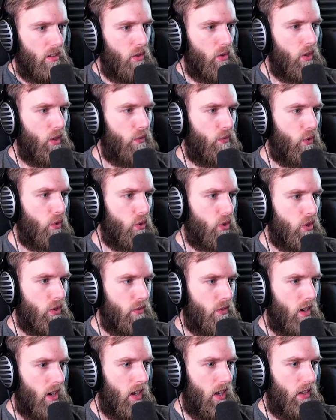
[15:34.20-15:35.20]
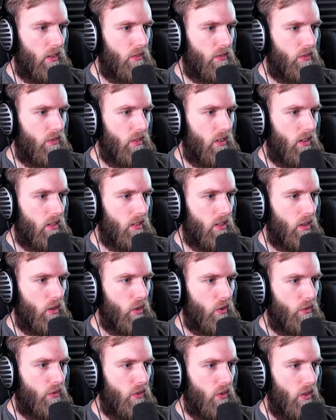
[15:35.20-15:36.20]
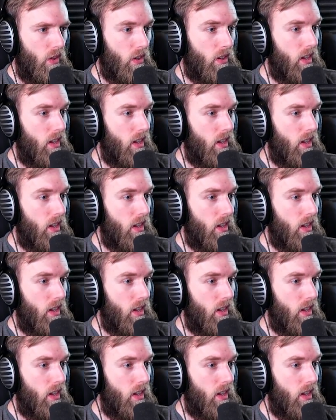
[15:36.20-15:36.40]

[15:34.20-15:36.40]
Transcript: You need food to survive until you're full.